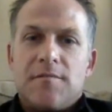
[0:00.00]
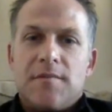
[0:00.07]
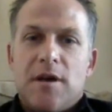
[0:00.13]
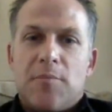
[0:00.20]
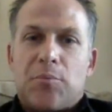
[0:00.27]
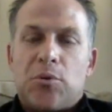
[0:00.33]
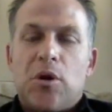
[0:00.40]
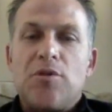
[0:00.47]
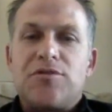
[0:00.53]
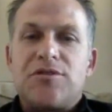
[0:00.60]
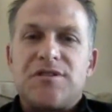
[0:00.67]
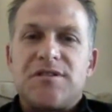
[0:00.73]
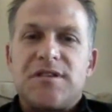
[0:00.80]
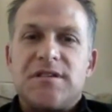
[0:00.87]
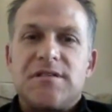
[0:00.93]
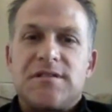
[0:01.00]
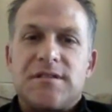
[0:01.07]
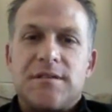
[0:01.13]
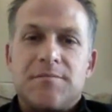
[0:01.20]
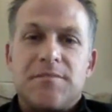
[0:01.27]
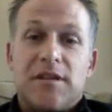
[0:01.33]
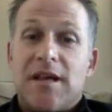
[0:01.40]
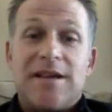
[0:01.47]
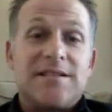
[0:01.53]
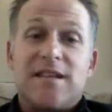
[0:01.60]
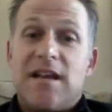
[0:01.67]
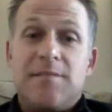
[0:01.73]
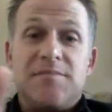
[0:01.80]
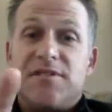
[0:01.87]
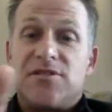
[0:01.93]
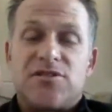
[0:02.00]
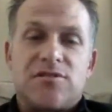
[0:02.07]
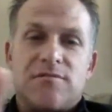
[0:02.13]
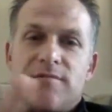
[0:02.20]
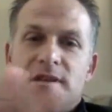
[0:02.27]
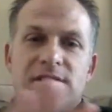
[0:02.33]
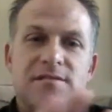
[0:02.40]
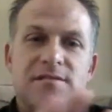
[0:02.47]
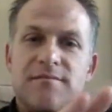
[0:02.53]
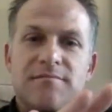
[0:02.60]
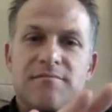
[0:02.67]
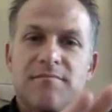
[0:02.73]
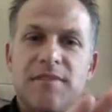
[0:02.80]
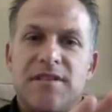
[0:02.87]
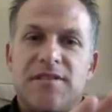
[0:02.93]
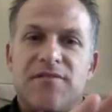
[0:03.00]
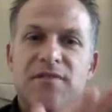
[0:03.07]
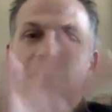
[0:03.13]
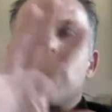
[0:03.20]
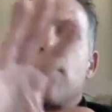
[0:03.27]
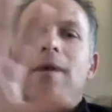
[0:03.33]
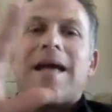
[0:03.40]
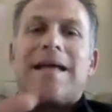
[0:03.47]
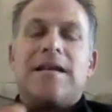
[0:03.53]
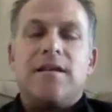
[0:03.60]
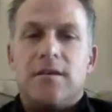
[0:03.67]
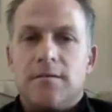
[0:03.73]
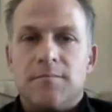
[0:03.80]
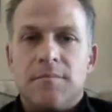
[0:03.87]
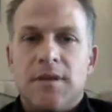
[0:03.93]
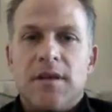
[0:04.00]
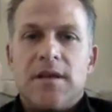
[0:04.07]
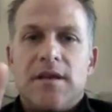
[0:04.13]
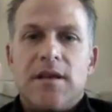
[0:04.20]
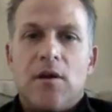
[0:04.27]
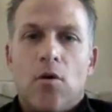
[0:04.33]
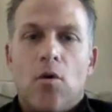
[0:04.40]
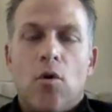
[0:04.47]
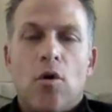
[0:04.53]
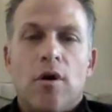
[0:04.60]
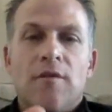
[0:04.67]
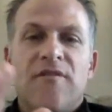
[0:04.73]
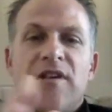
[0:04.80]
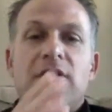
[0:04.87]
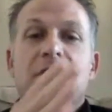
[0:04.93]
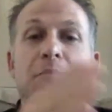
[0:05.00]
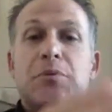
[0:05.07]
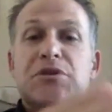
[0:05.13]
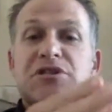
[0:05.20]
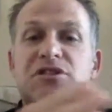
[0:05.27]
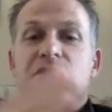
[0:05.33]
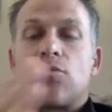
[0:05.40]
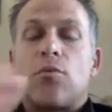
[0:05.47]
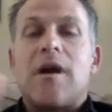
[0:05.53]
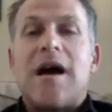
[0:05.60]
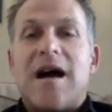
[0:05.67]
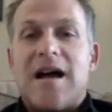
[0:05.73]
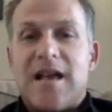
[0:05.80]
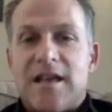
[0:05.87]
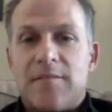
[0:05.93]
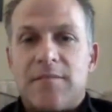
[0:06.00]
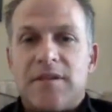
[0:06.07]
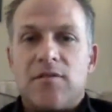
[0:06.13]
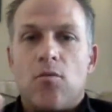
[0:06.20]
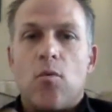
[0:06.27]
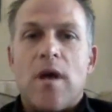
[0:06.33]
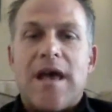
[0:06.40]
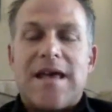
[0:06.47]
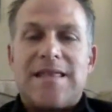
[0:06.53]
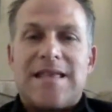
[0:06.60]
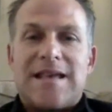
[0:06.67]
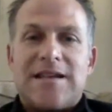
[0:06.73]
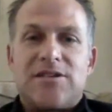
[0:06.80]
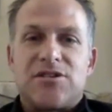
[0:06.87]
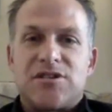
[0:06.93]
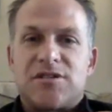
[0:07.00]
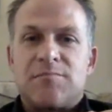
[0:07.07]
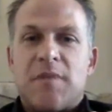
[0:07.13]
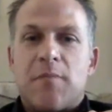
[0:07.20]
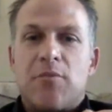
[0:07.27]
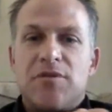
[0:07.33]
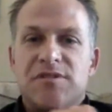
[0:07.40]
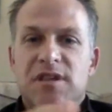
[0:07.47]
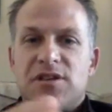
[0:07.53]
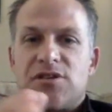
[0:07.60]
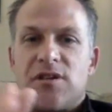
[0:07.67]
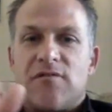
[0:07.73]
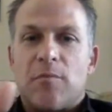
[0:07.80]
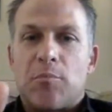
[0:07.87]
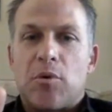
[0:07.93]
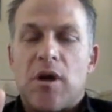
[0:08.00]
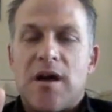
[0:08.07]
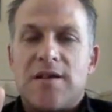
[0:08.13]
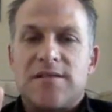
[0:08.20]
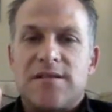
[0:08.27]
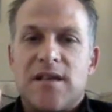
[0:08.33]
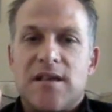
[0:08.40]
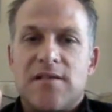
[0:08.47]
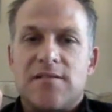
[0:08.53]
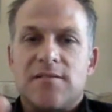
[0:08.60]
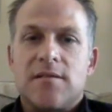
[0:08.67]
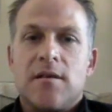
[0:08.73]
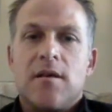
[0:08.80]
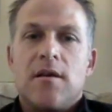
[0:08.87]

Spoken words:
approaches it, and a lot of times it's very random or very prescribed in a way that it's just memorization of a process